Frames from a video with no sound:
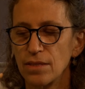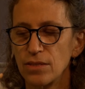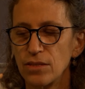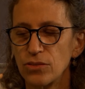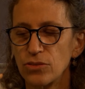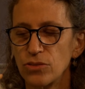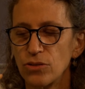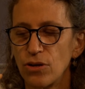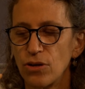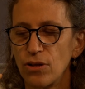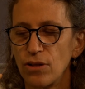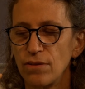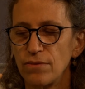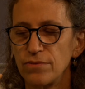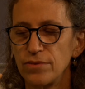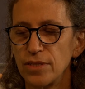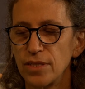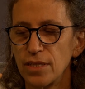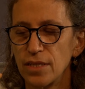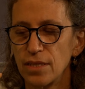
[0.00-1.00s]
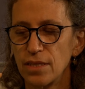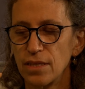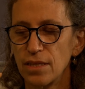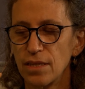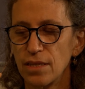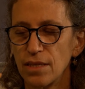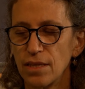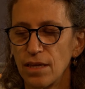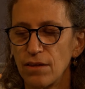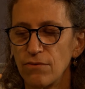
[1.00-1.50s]
dissolved
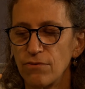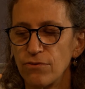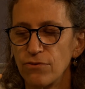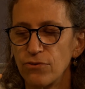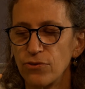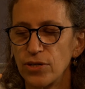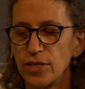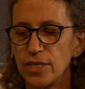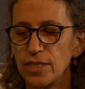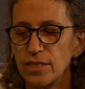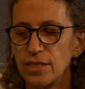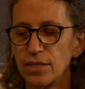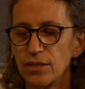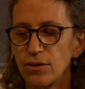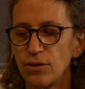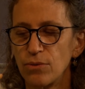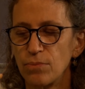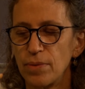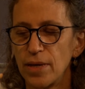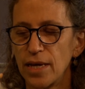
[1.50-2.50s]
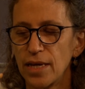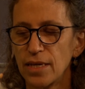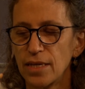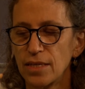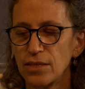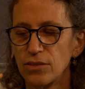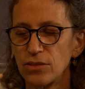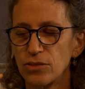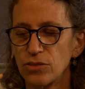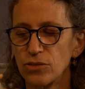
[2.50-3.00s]
and freed to go
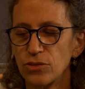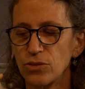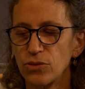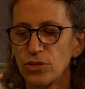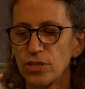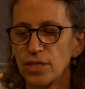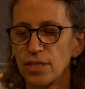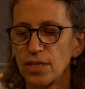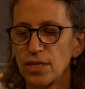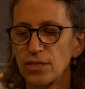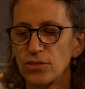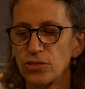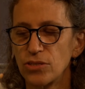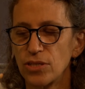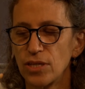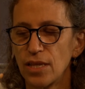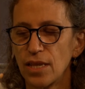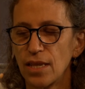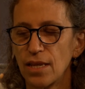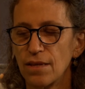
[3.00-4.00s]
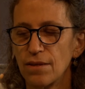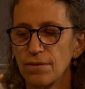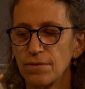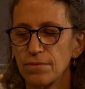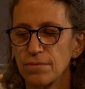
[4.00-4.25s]
back into circulation.